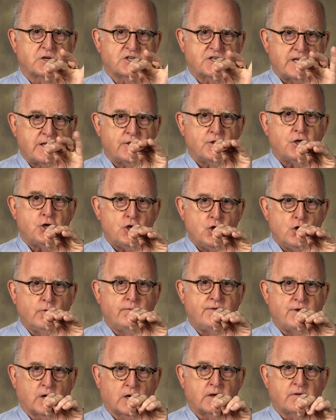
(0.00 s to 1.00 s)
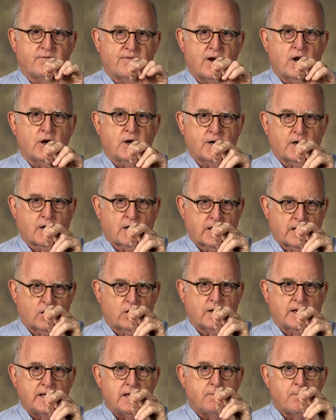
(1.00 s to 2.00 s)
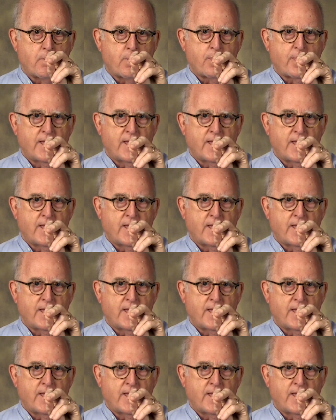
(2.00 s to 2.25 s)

to see the uvula very clearly,